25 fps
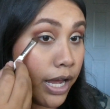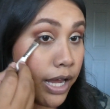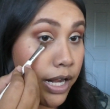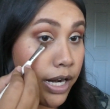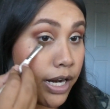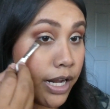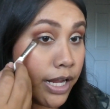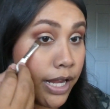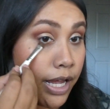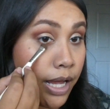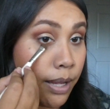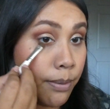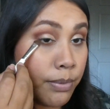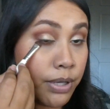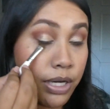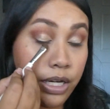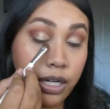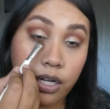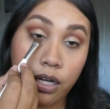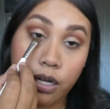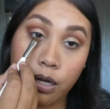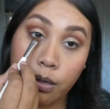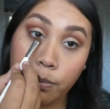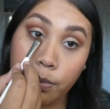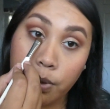And I am going to
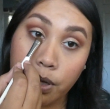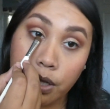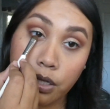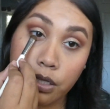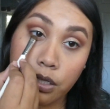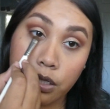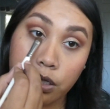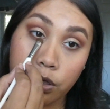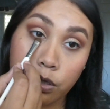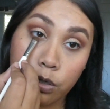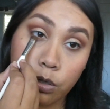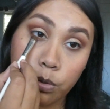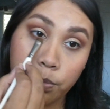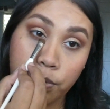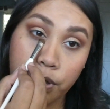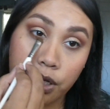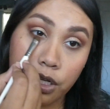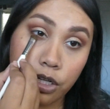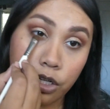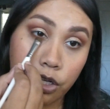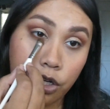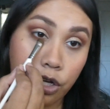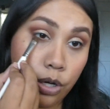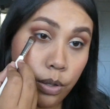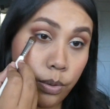come a little bit
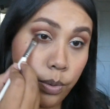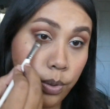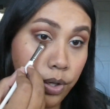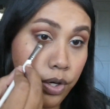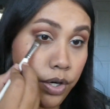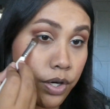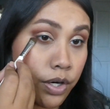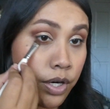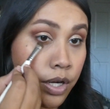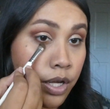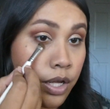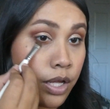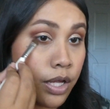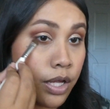lower